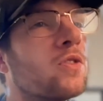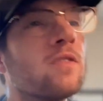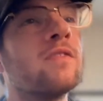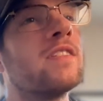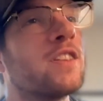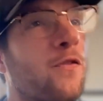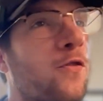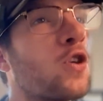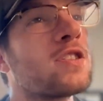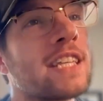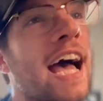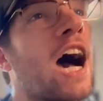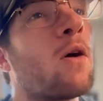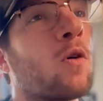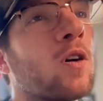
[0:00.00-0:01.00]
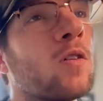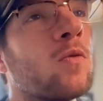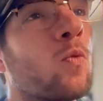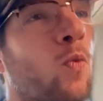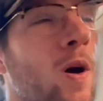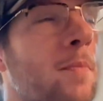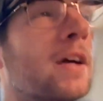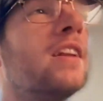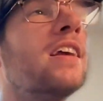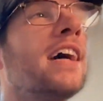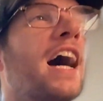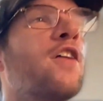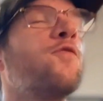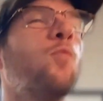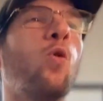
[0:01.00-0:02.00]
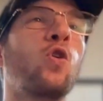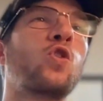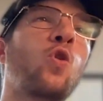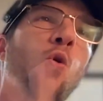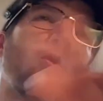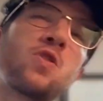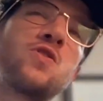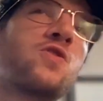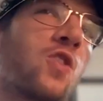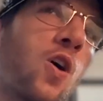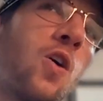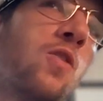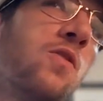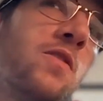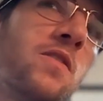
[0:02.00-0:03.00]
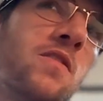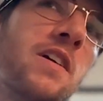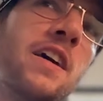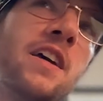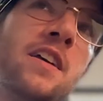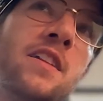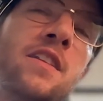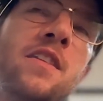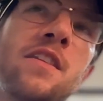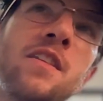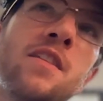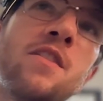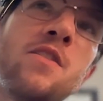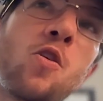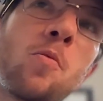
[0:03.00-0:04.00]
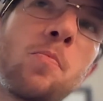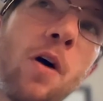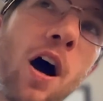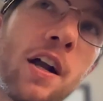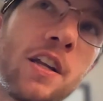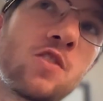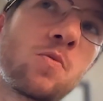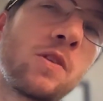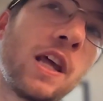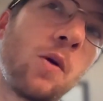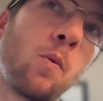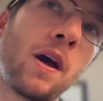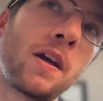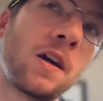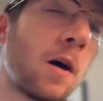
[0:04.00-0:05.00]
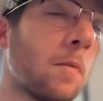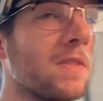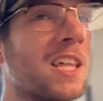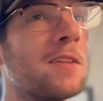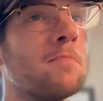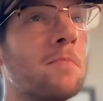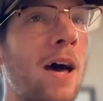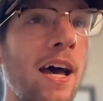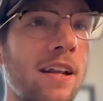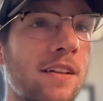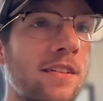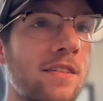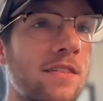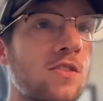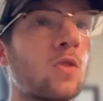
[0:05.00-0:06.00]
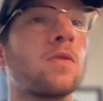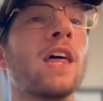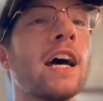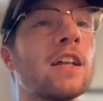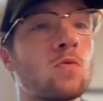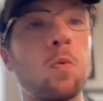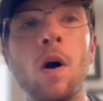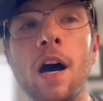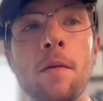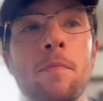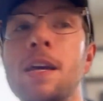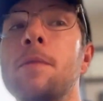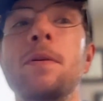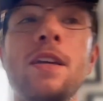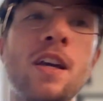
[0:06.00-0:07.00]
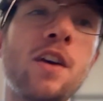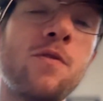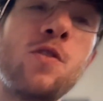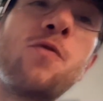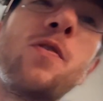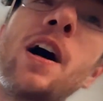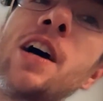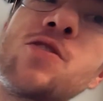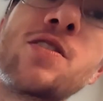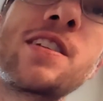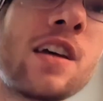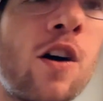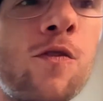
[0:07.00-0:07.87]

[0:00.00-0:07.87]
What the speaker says: the first hour, women have more cortisol in their bodies when they wake up than men. So that's why maybe if you find yourself